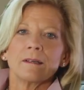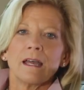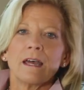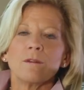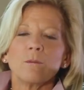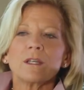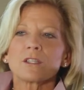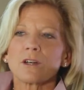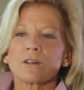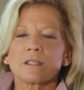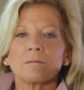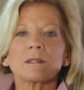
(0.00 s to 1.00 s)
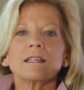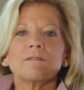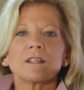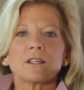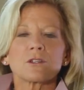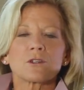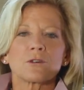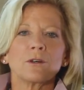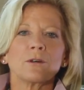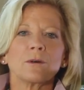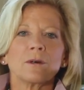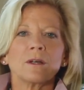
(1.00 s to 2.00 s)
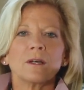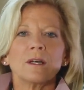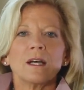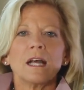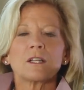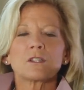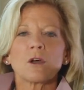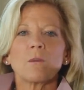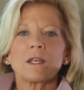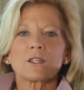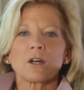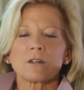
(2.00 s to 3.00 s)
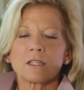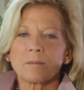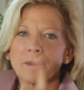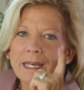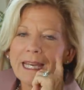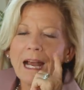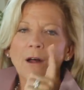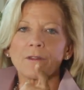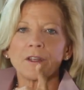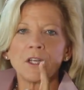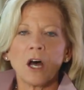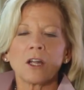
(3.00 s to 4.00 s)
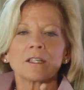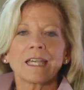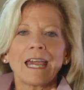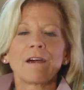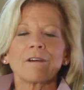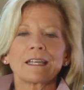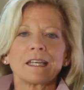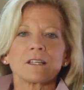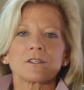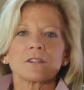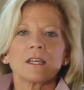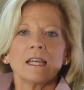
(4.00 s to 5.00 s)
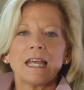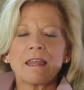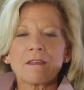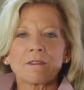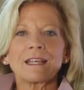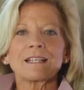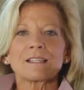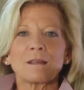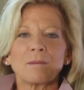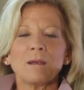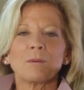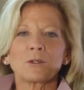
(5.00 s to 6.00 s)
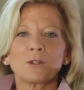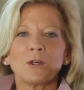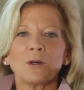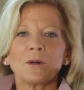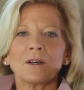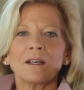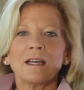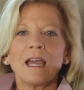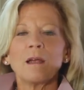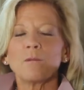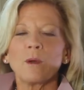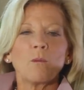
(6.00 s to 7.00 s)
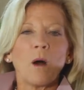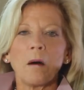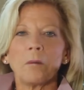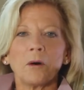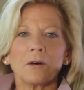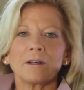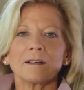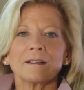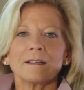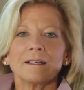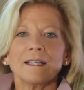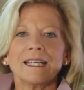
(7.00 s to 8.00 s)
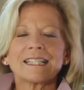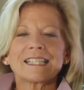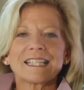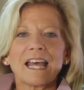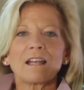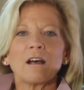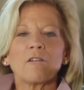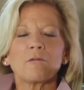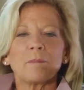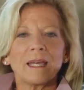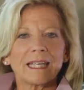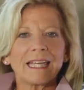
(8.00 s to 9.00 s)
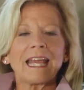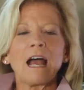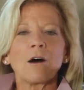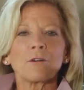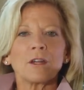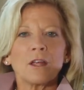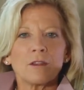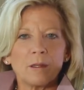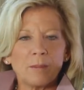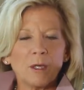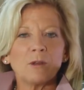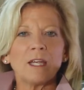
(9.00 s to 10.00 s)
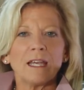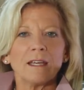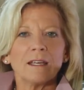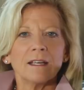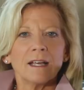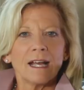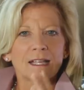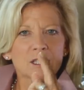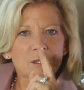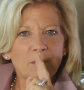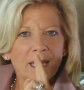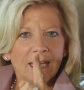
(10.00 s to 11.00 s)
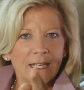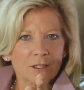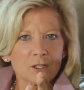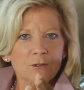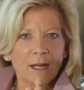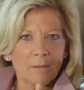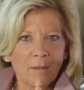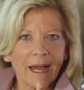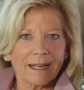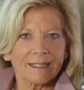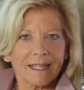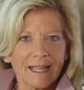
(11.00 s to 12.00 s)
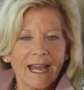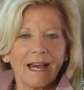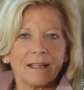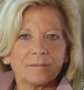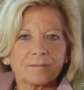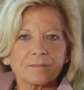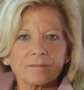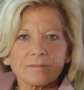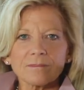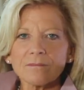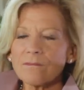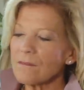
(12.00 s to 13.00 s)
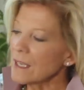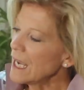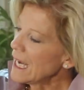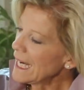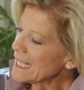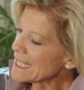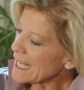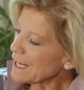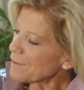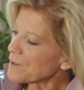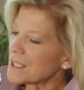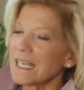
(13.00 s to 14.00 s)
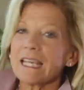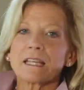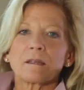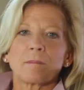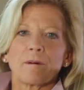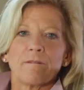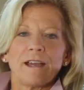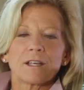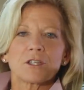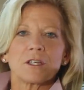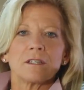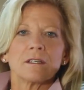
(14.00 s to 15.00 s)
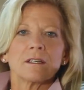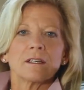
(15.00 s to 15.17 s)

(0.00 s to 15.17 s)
And then we start to believe that it's true. And so we start to pick out the non-caringness in the things that people do. And we wobble. Instead of picking out the beauty and speaking straight back to that. Instead of seeing the perfection